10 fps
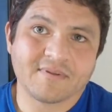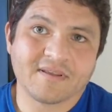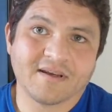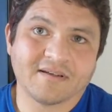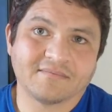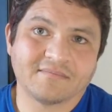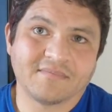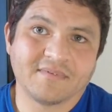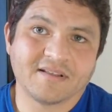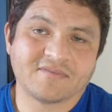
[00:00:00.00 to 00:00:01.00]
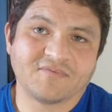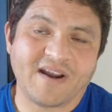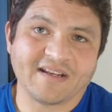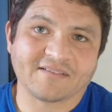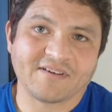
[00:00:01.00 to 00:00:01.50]
uh, it's
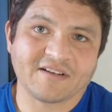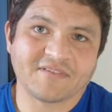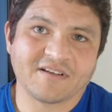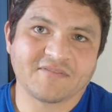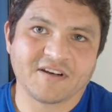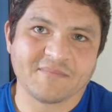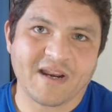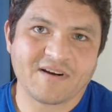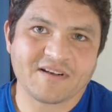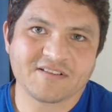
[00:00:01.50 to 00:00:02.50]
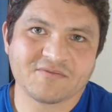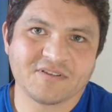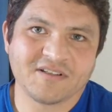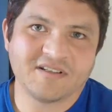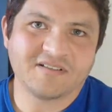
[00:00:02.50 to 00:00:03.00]
fine, right? If your mat wrestling is real
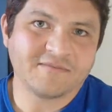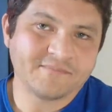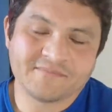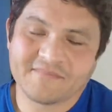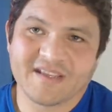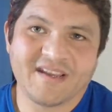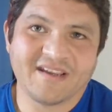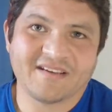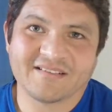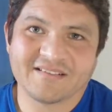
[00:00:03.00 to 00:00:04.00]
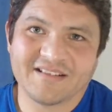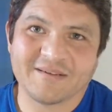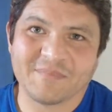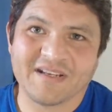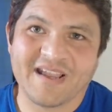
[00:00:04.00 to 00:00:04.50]
good, hey, take
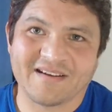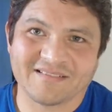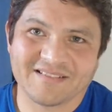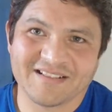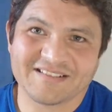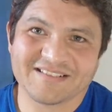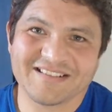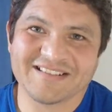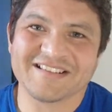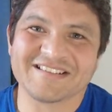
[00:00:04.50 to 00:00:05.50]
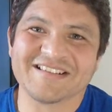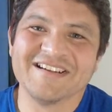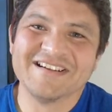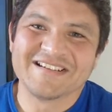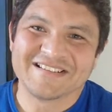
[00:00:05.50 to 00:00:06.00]
me down. Let's
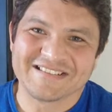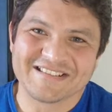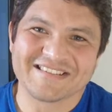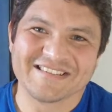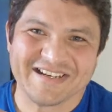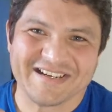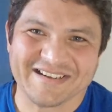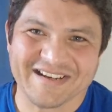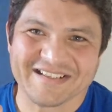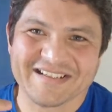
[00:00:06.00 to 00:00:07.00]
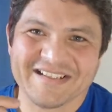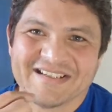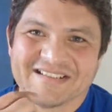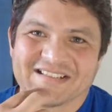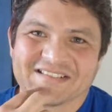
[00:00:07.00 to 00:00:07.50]
get there, right?
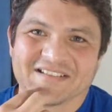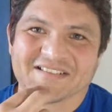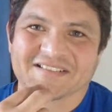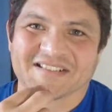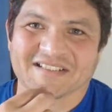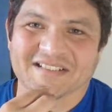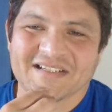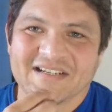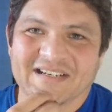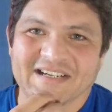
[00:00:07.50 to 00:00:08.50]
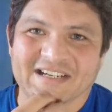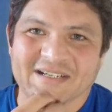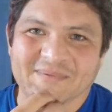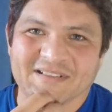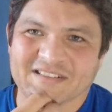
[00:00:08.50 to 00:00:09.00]
That's the other thing.
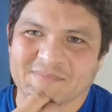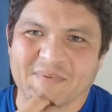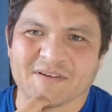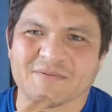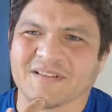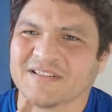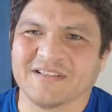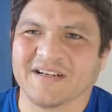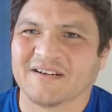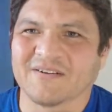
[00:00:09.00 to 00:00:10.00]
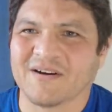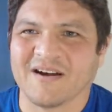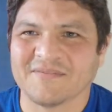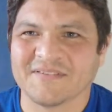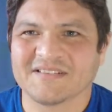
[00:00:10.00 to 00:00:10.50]
Unless maybe you're really good at
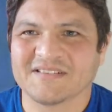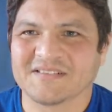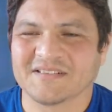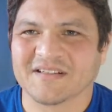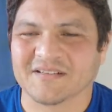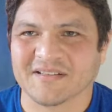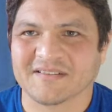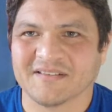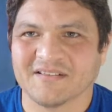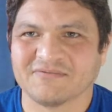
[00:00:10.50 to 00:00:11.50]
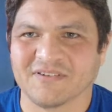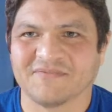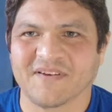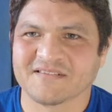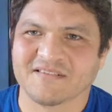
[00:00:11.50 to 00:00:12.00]
grommets or like the front
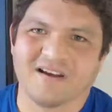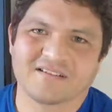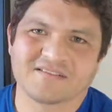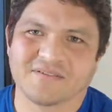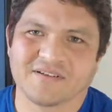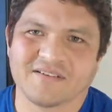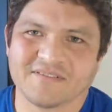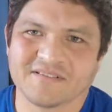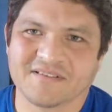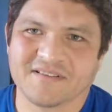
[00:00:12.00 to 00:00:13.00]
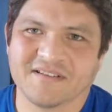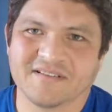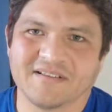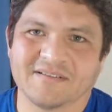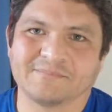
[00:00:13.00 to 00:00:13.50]
face locks or whatever, then